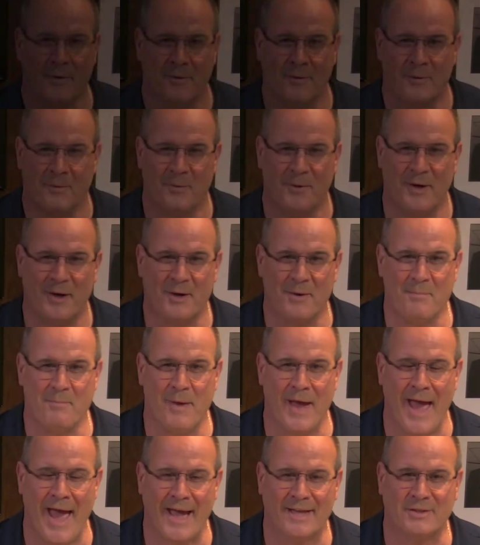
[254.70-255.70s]
Welcome
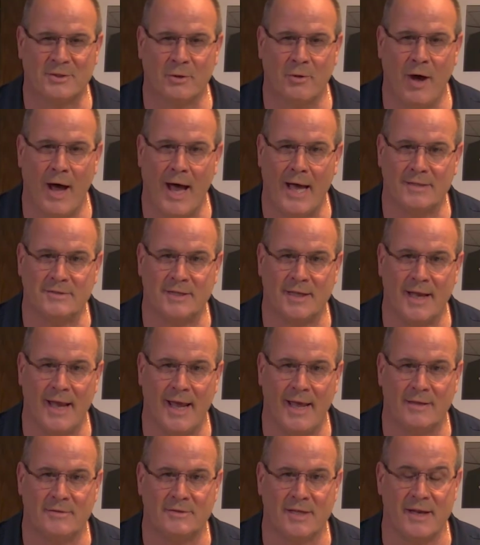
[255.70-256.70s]
back to Odds and
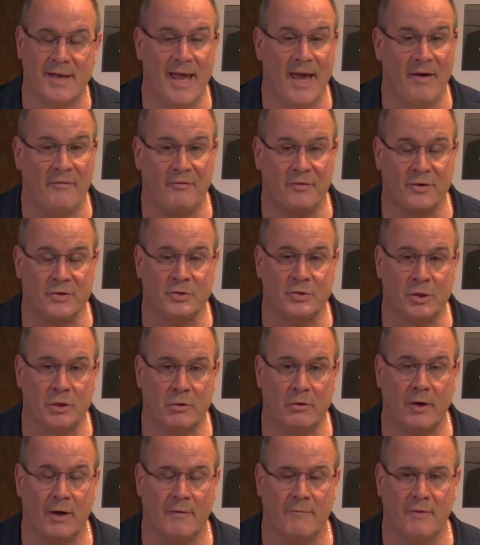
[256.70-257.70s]
Ends. And now for 2
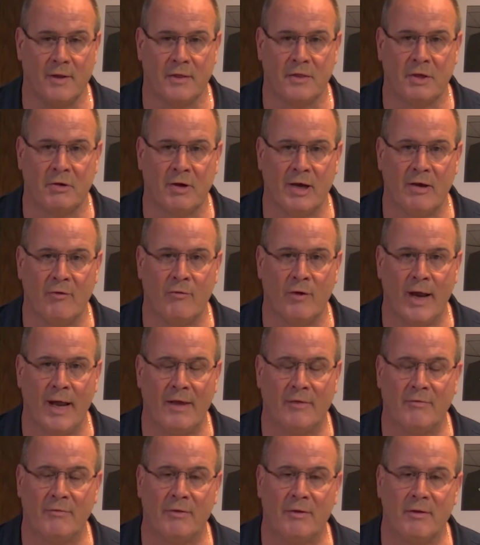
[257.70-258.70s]
of the 3
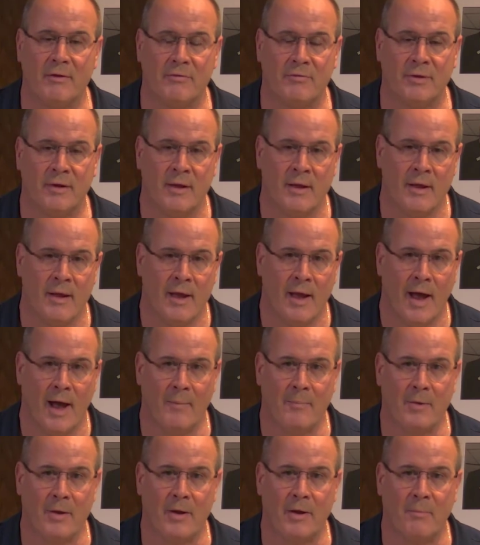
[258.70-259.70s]
races I'm
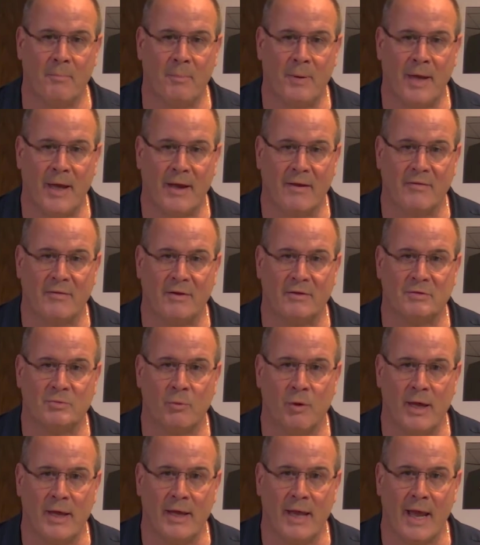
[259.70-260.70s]
going to pick this
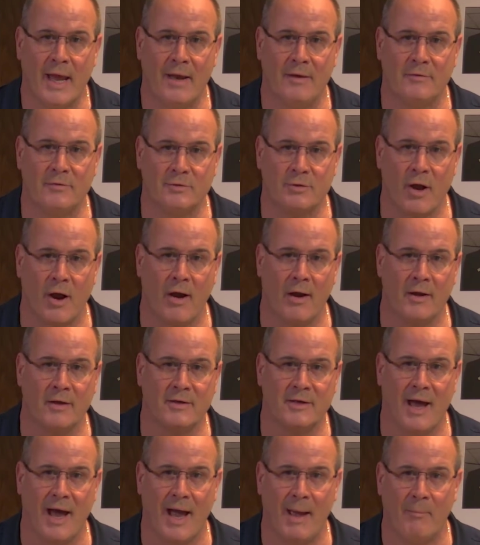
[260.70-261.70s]
weekend, starting
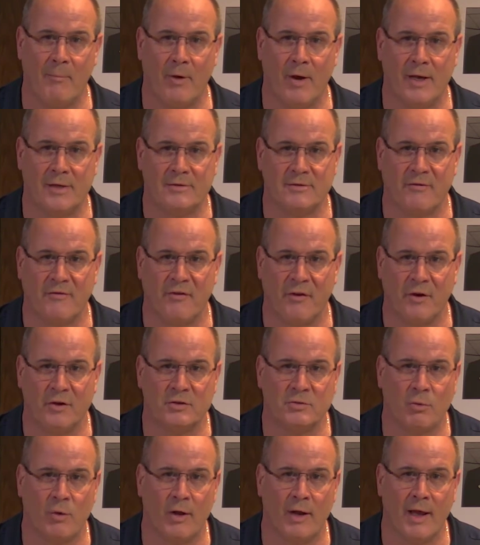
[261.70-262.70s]
time-wise. The first
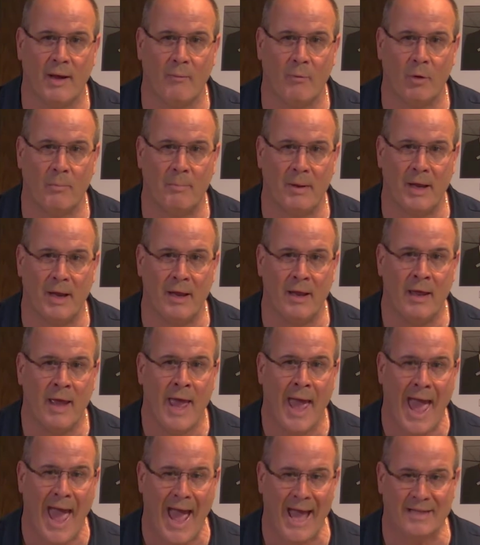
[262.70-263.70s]
one up will be
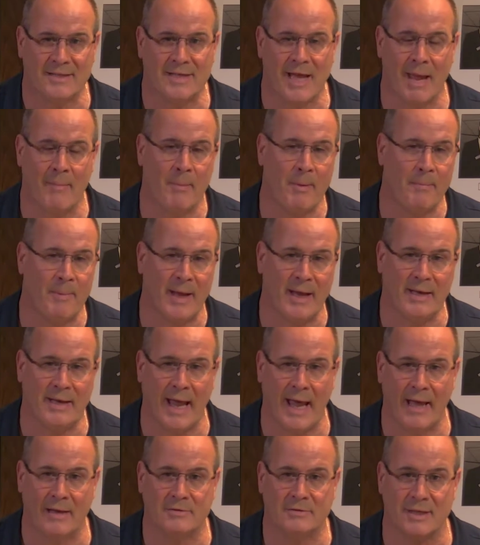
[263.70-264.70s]
at Tampa Bay
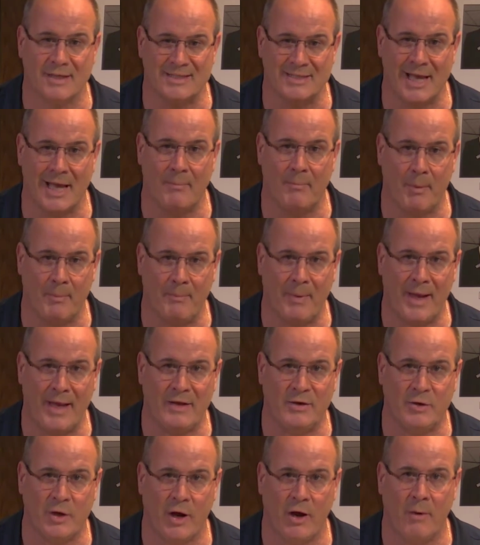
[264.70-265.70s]
Downs, the Tampa Bay
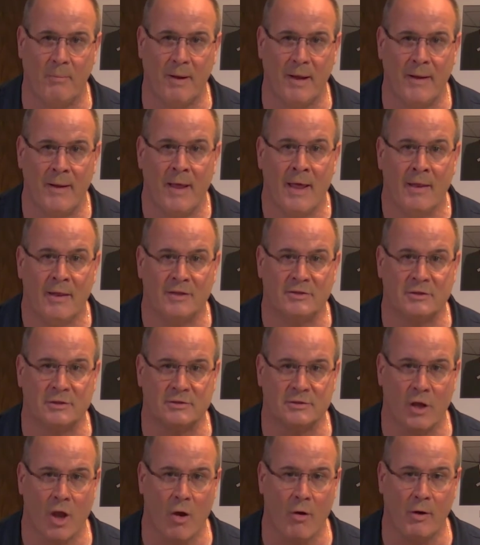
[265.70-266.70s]
Derby. This is
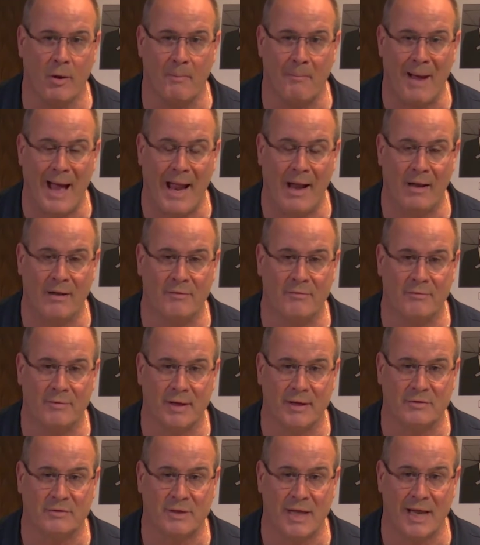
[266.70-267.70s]
going a mile and
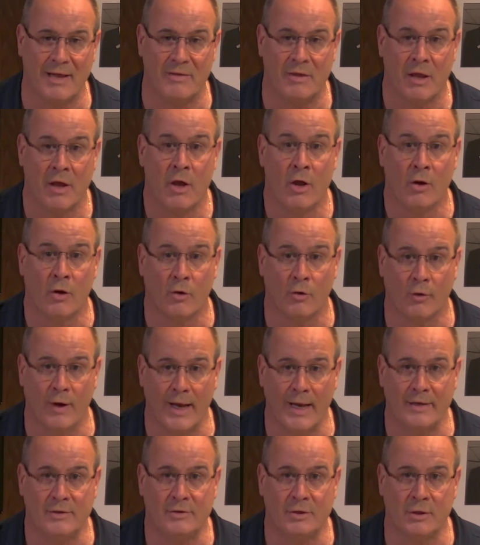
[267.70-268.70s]
16th,
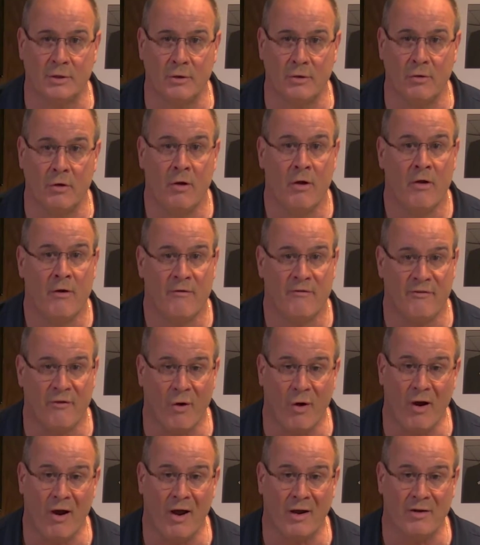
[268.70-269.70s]
Grade 2,
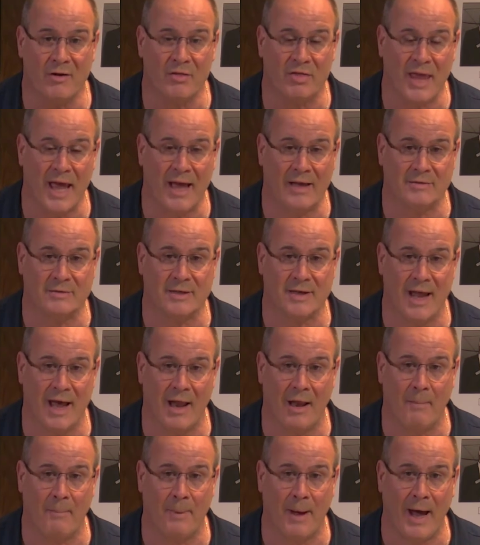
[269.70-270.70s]
$400,000
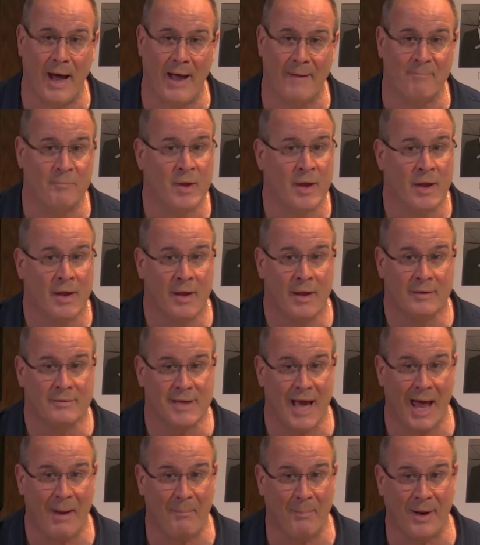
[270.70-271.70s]
pot.
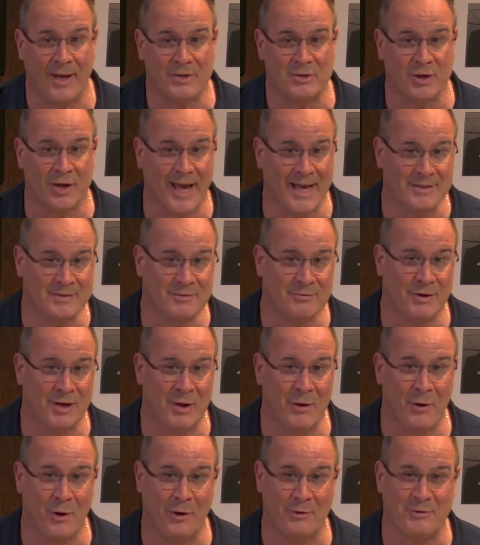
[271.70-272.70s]
Todd Pletcher has 3
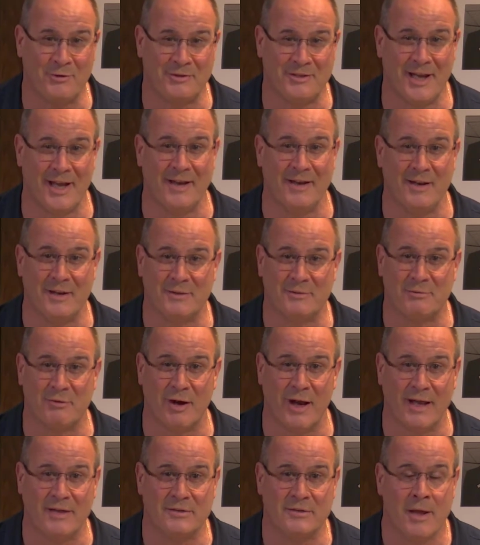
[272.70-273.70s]
horses in this
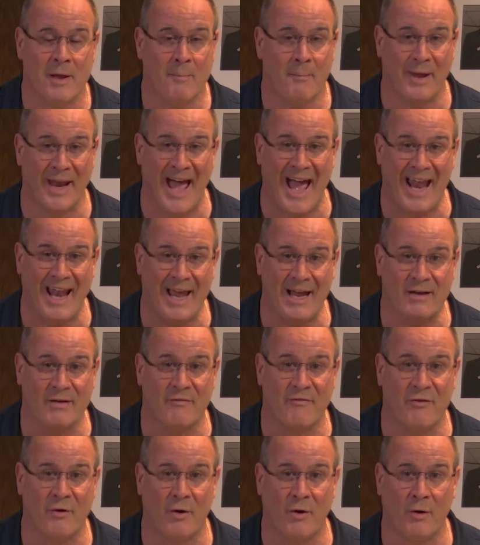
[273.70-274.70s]
race, but I like the
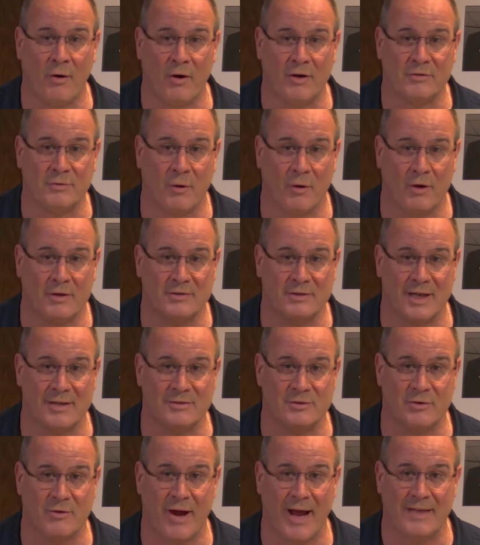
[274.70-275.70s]
4-horse, a horse that
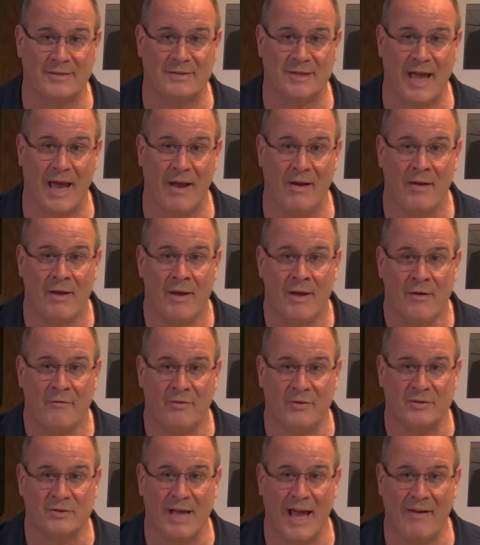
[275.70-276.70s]
scratched out for
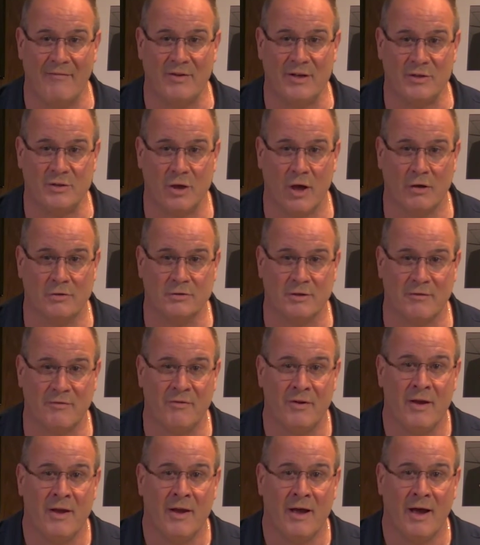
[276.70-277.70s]
Safi Joseph
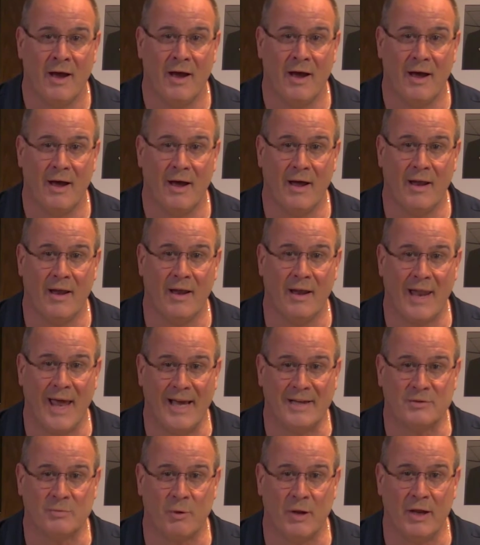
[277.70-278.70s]
last
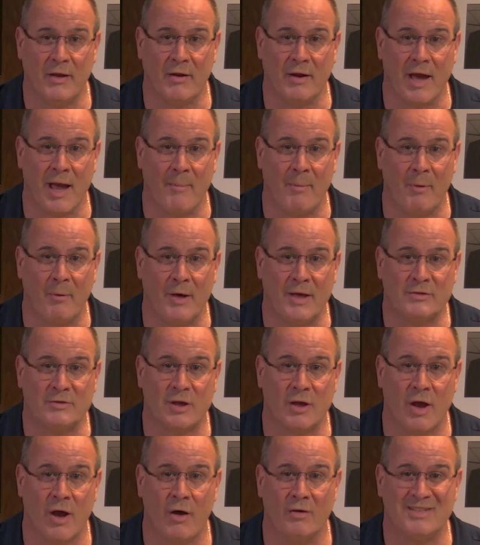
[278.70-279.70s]
week, a couple weeks
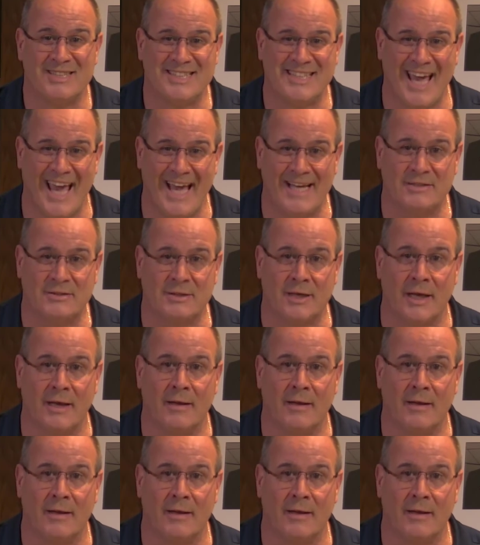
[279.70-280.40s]
ago. Chance It.